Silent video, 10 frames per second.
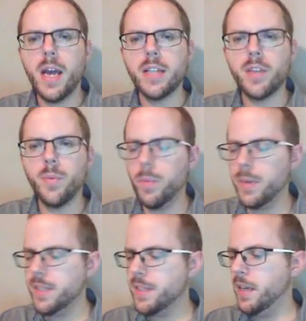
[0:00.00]
And so what
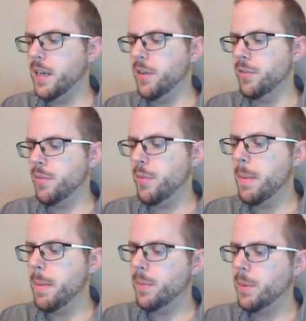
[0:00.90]
we're seeing here is that
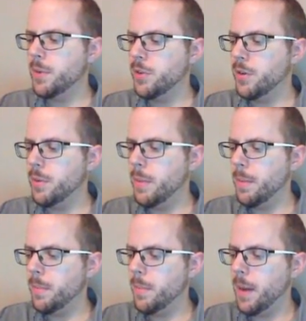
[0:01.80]
remember that when we're talking
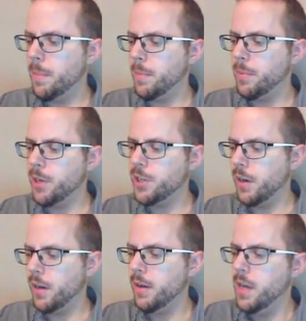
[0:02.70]
about um,
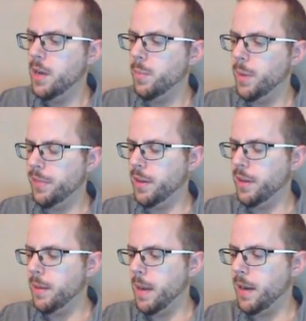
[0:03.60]
pressure, we're
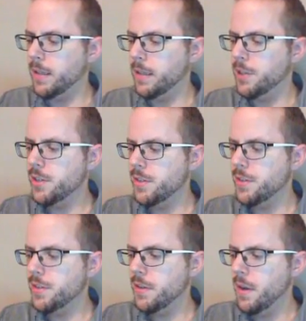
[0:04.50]
thinking about
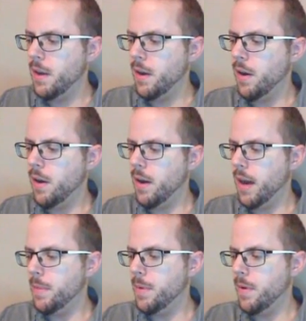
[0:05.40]
collisions
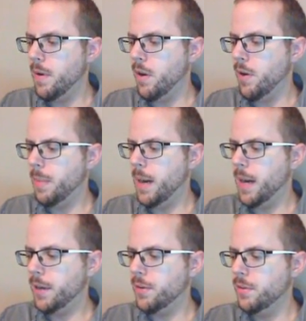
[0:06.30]
um, of
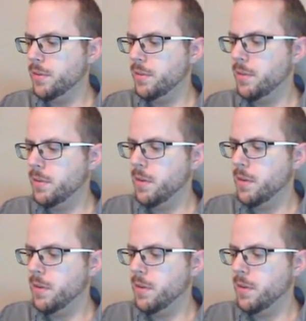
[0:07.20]
particles